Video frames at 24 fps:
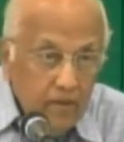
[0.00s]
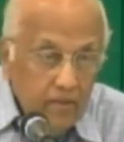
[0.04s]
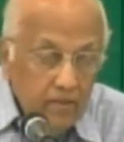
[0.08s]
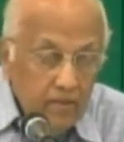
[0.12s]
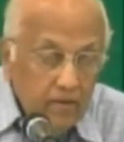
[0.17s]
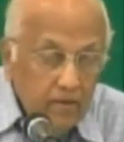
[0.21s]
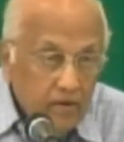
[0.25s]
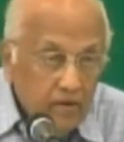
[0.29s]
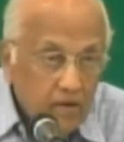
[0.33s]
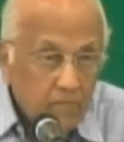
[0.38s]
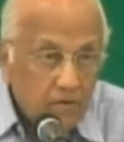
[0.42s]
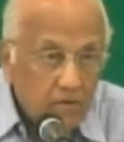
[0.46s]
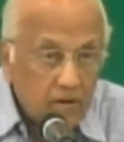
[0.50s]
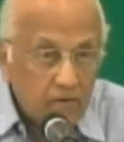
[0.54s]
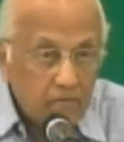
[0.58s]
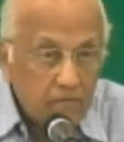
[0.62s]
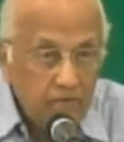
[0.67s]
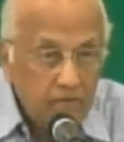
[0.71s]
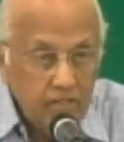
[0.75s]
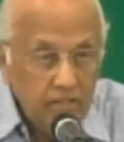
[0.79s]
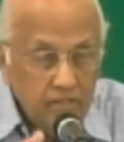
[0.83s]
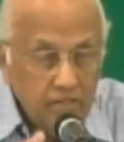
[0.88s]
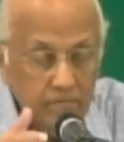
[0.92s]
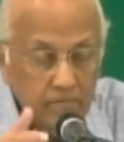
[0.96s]
They had come out
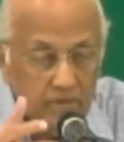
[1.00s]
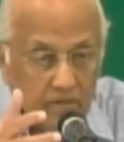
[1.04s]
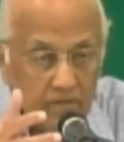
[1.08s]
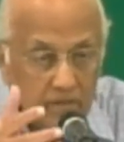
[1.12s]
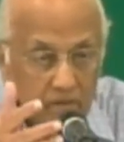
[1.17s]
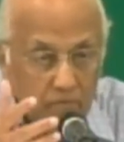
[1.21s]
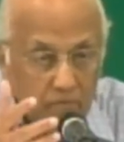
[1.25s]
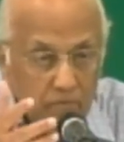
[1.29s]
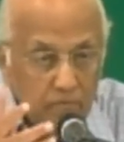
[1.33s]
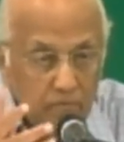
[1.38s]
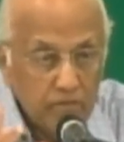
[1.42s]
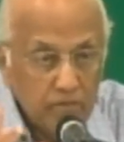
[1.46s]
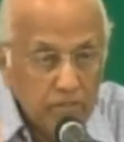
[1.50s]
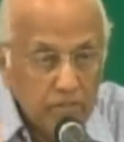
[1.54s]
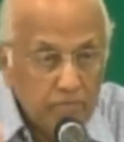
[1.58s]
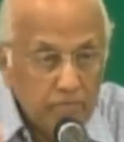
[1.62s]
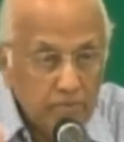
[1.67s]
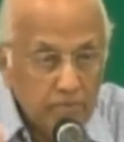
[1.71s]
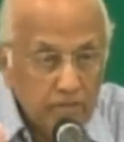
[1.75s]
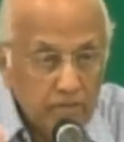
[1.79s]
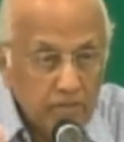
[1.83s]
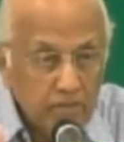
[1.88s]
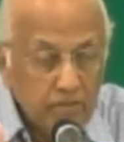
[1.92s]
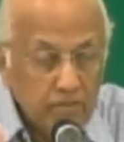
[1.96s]
of Egypt and they were
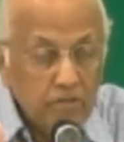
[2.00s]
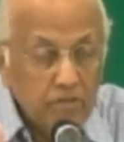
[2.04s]
worshipping this